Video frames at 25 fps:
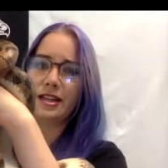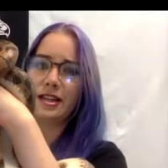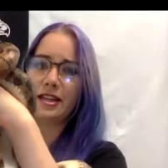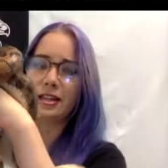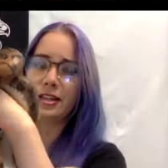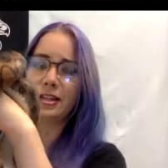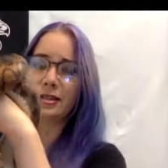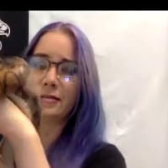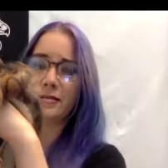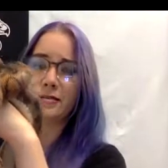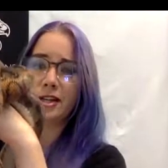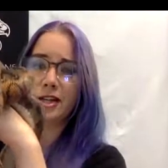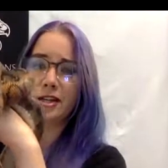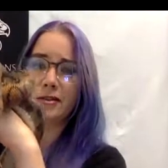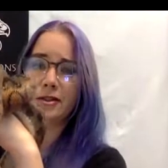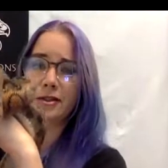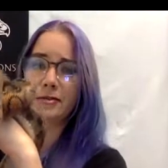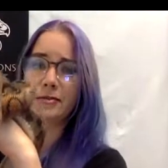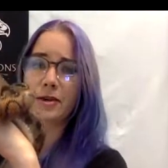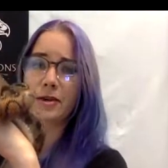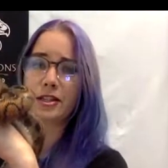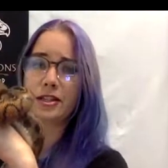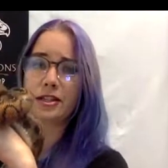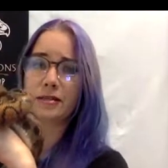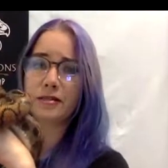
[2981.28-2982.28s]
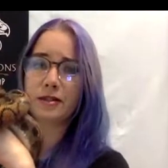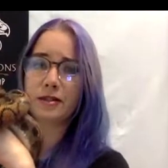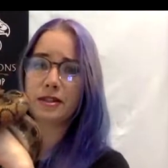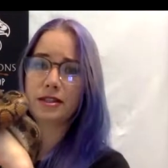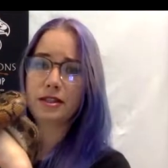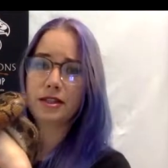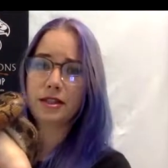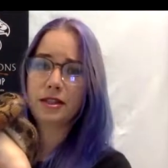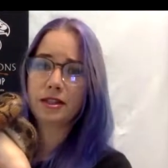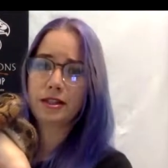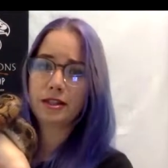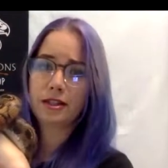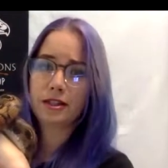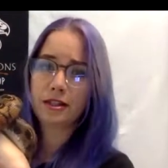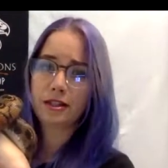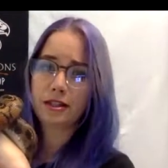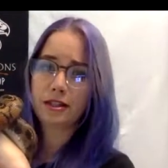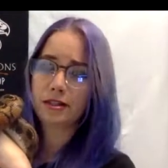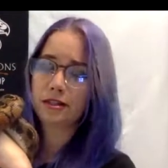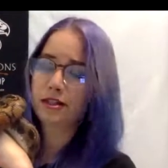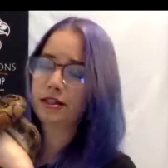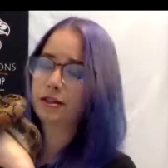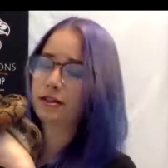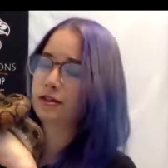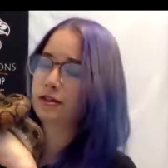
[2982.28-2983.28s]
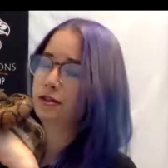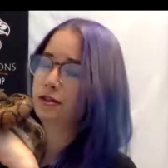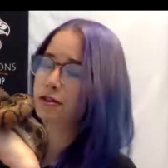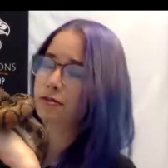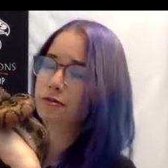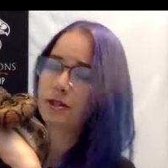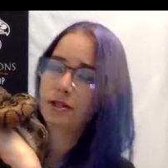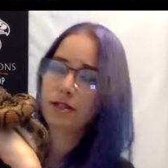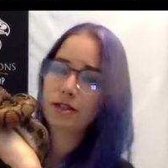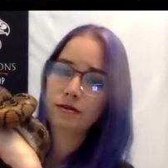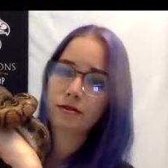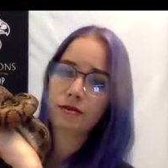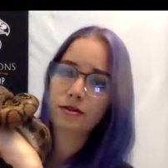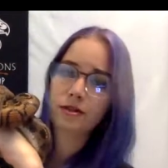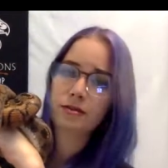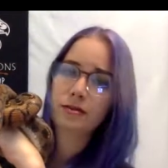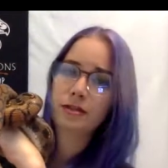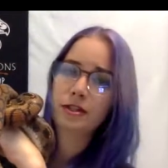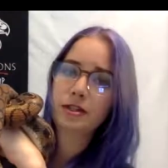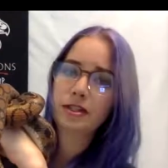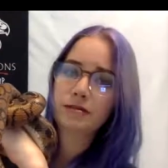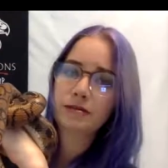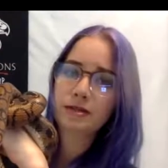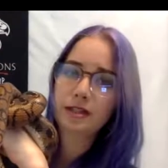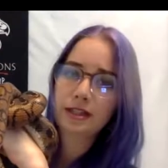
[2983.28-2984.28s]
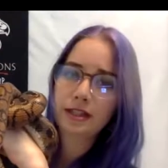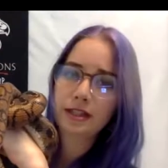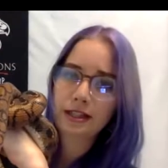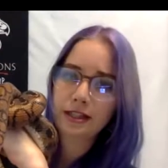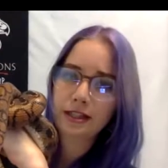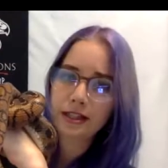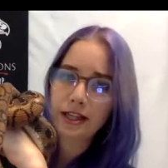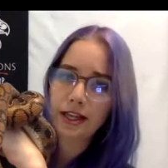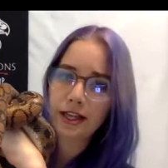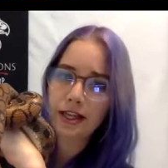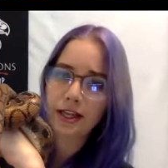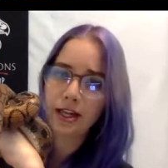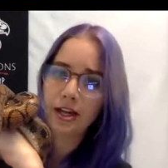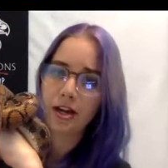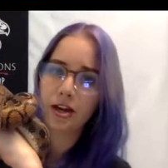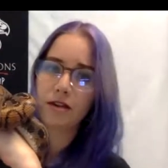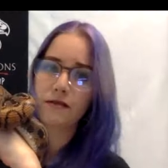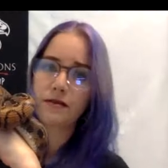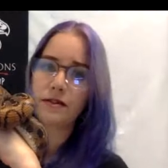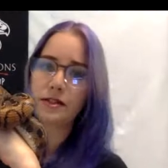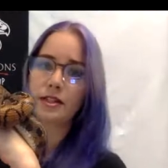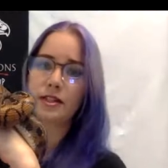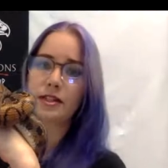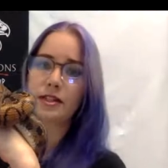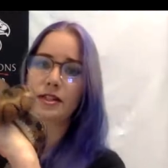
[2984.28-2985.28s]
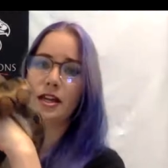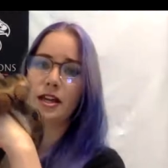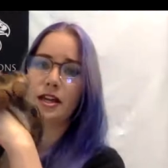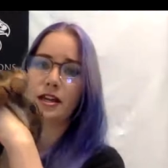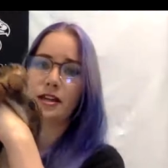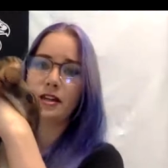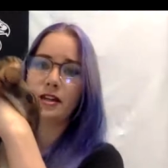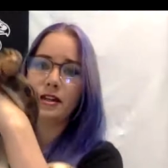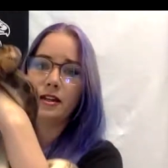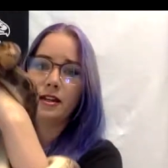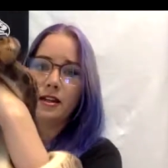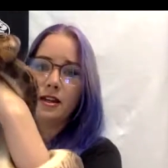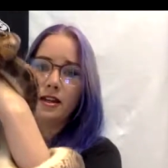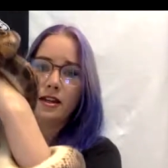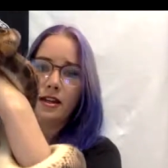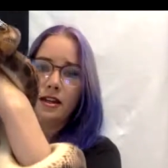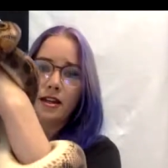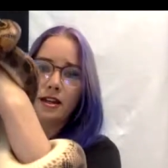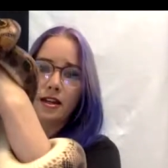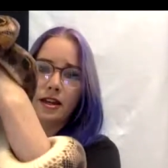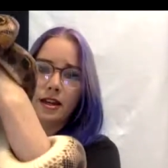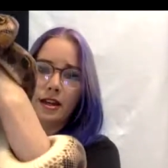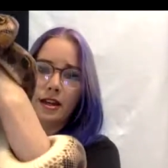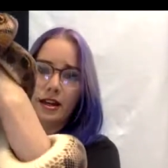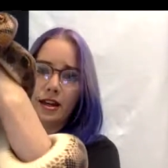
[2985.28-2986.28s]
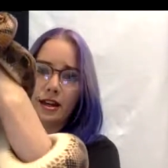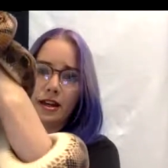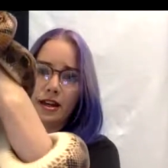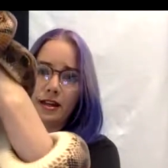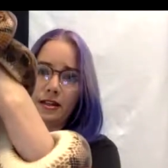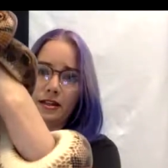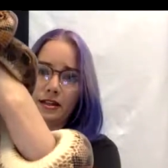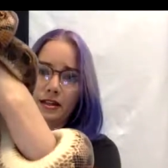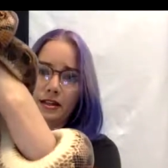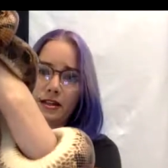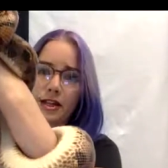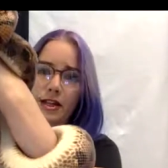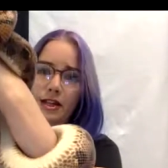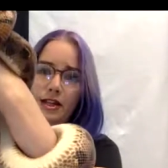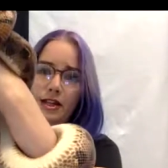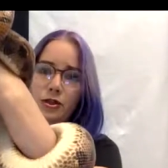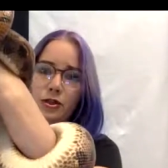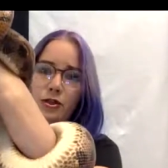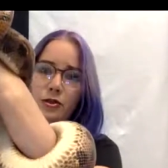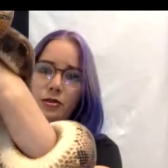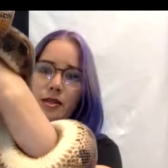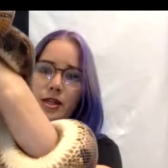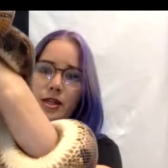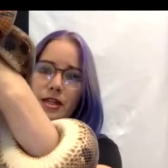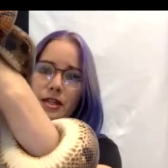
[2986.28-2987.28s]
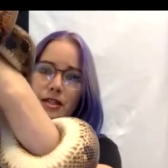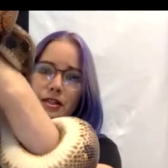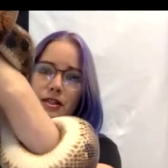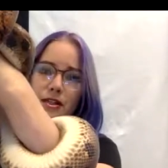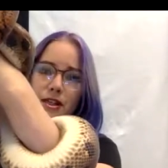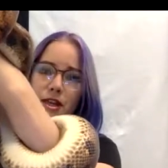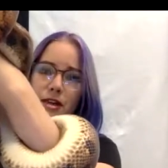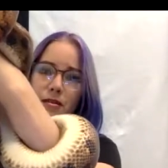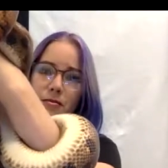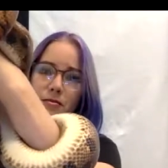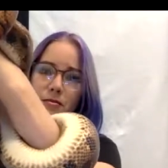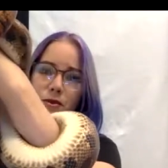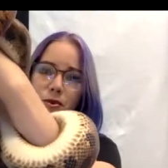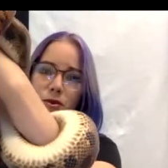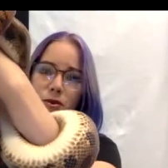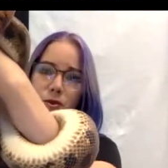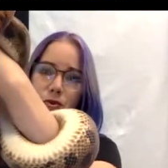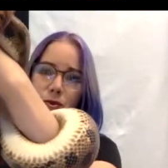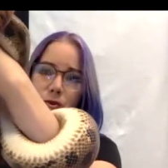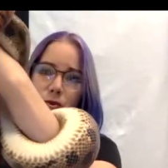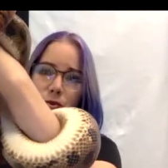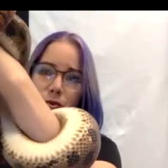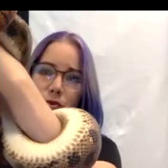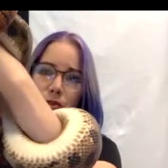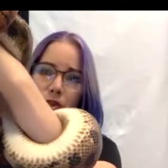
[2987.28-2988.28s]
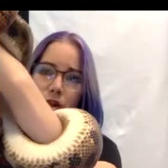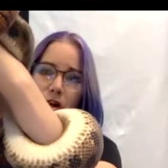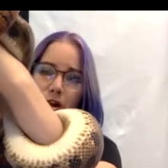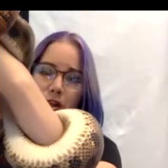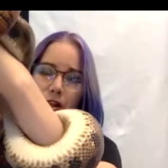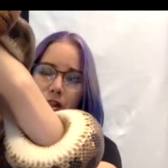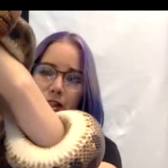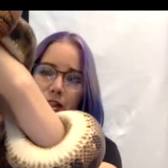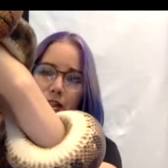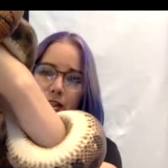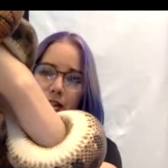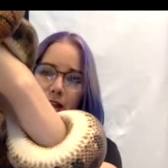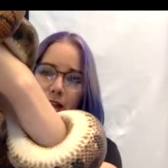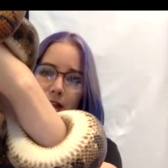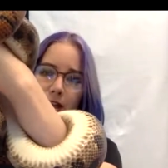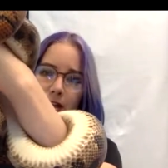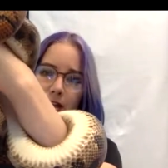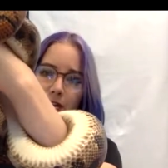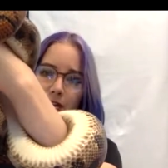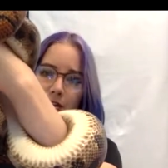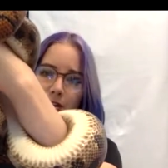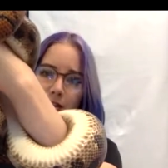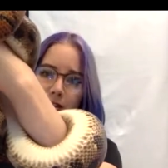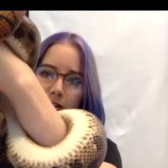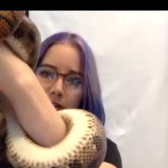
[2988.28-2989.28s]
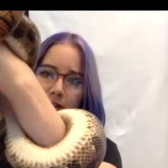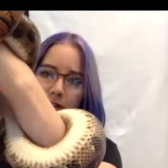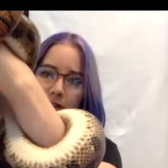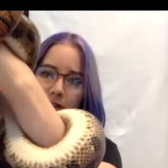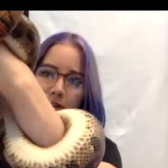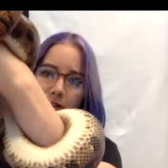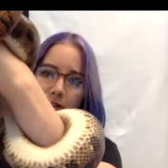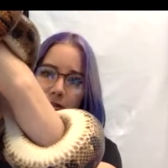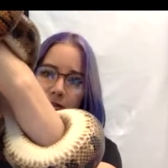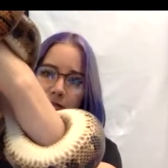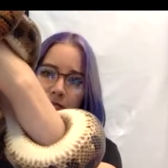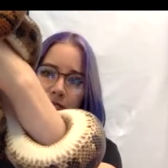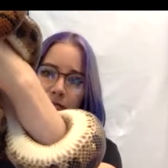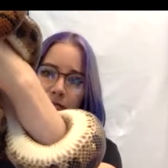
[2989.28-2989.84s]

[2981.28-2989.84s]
that it's a big responsibility. It's, it's too much of a responsibility to take care of a snake, and they donated them to Talking Talons.